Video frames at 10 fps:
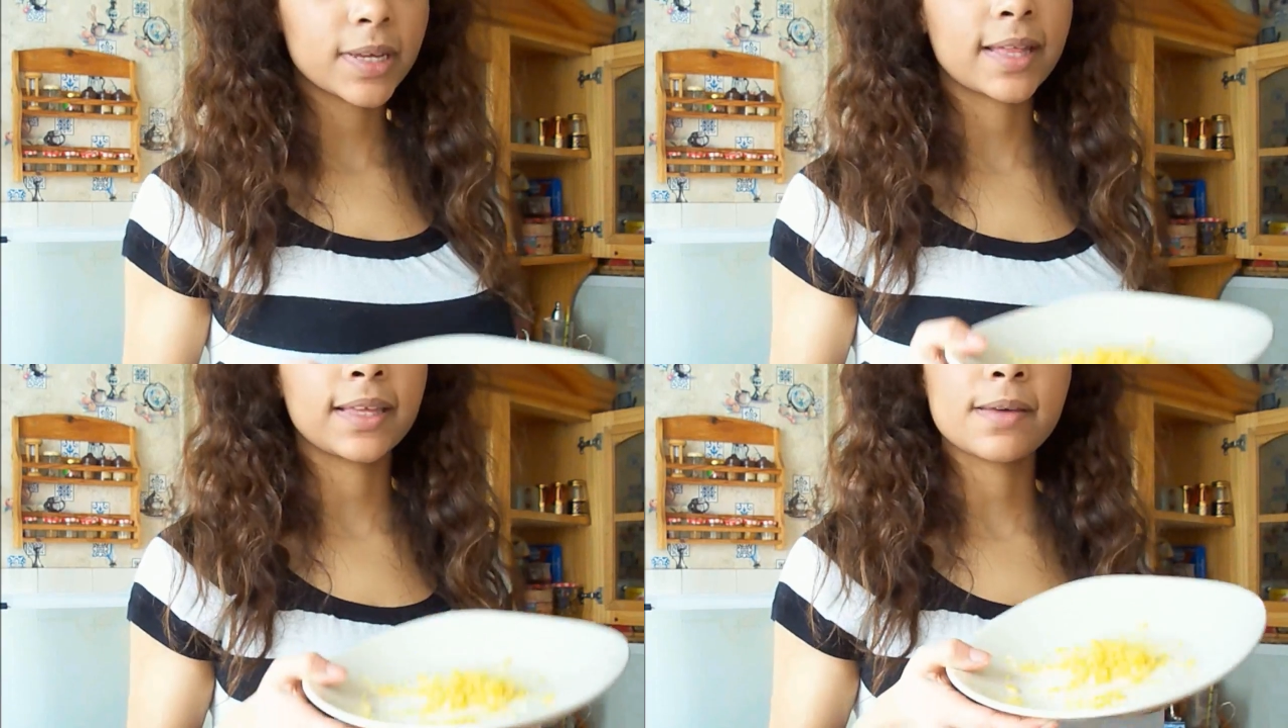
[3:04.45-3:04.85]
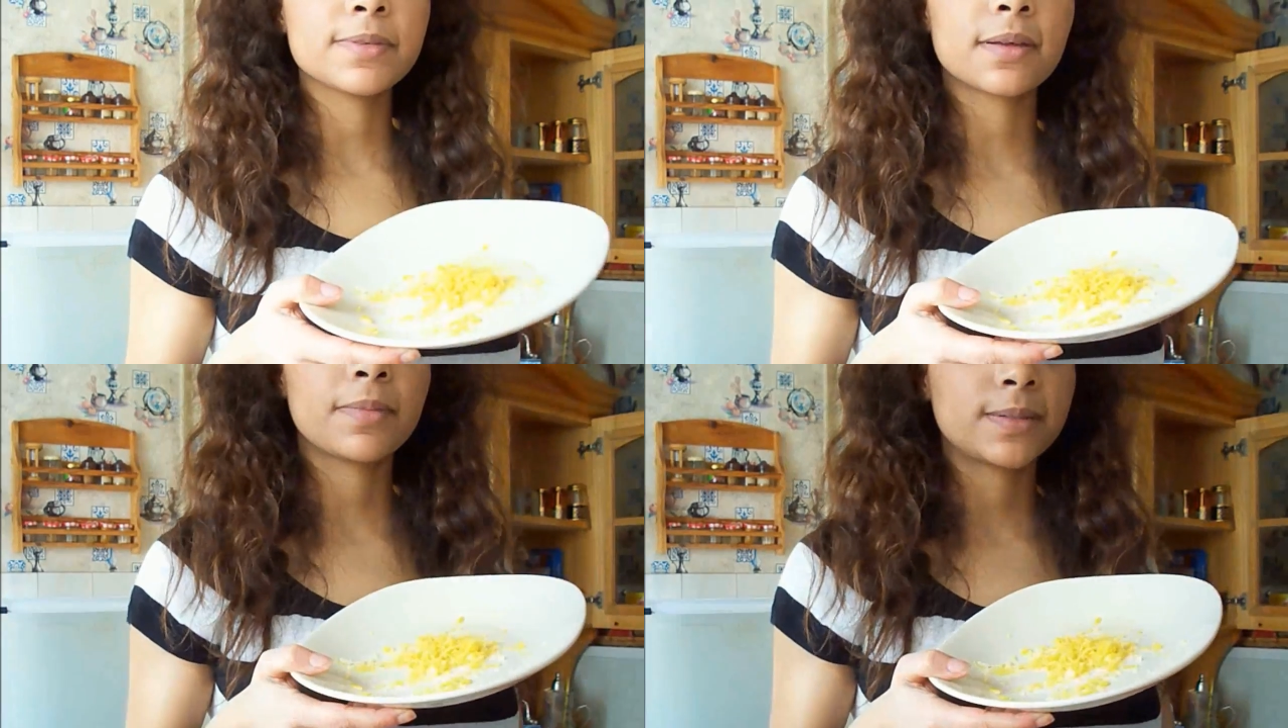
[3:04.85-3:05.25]
can keep
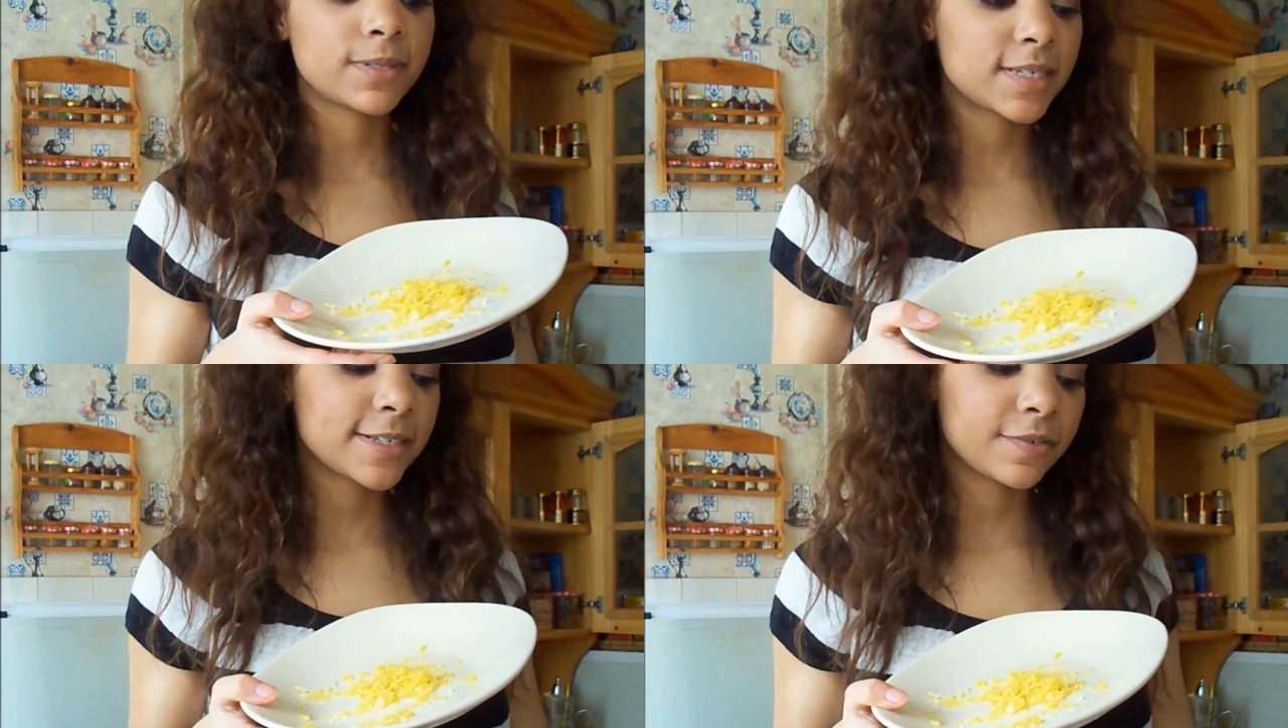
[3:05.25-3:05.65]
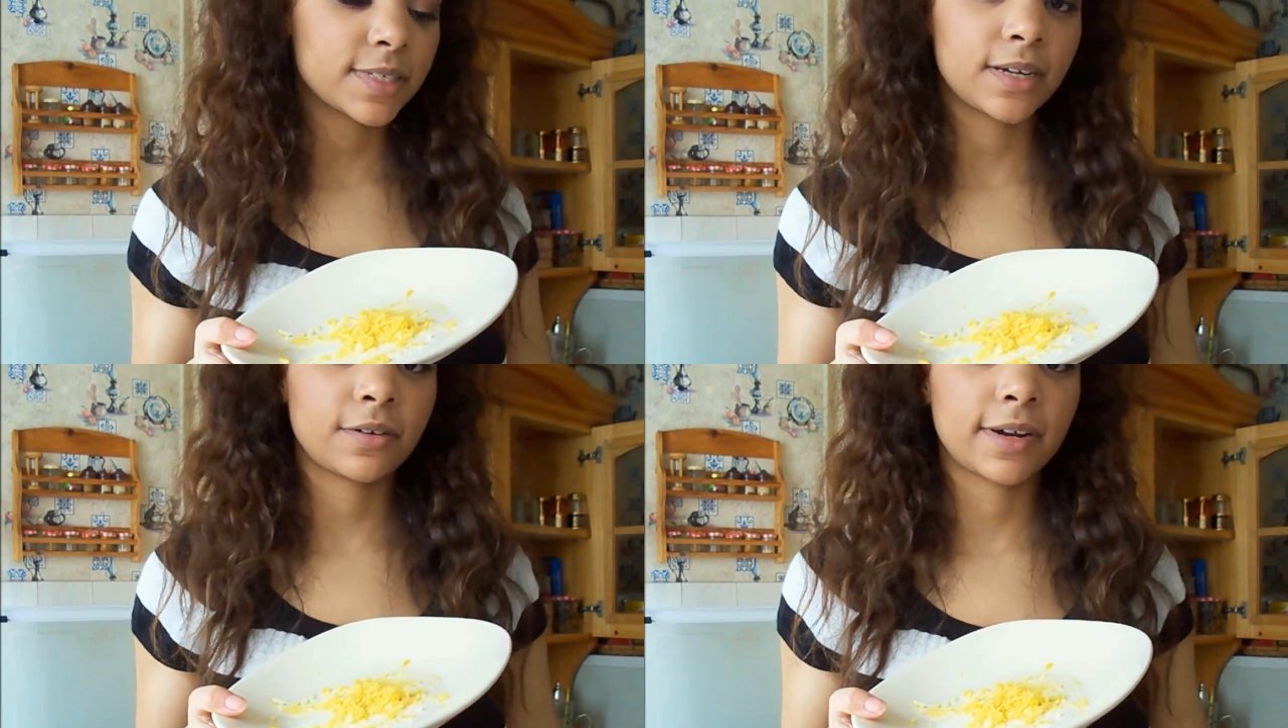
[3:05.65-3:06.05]
some lemon zest for
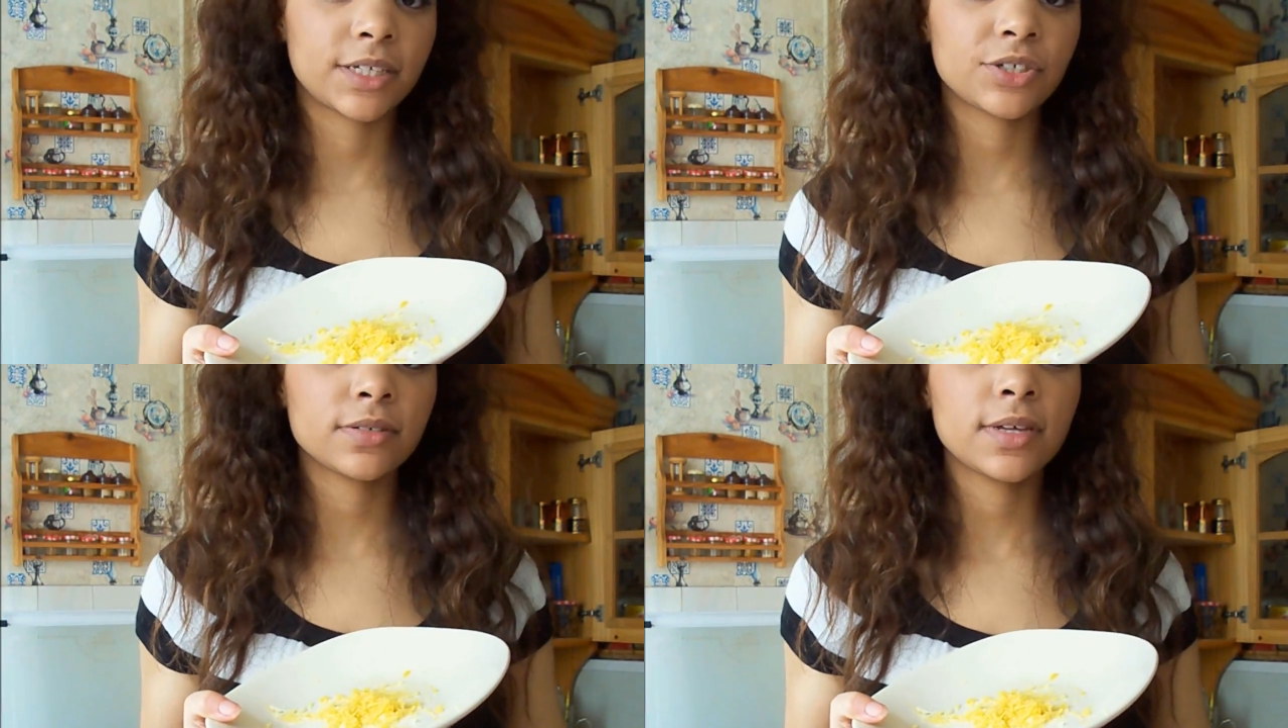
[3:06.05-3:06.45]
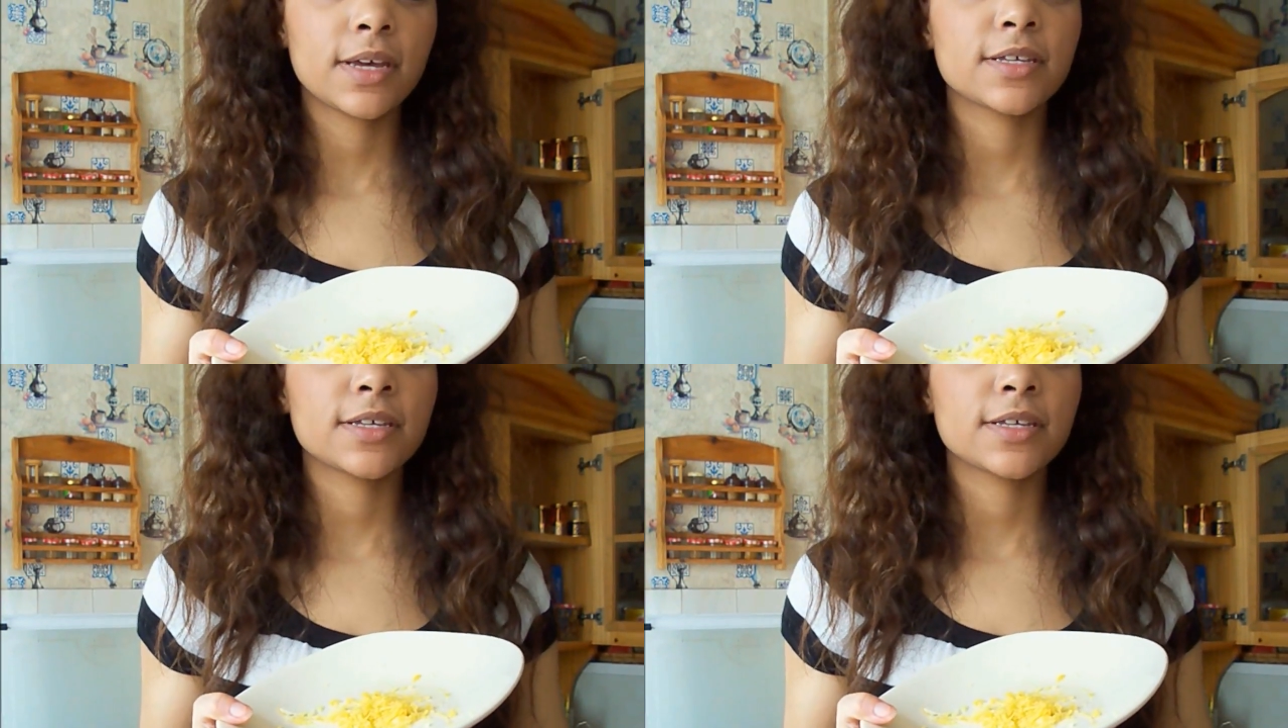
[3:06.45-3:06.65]
decoration,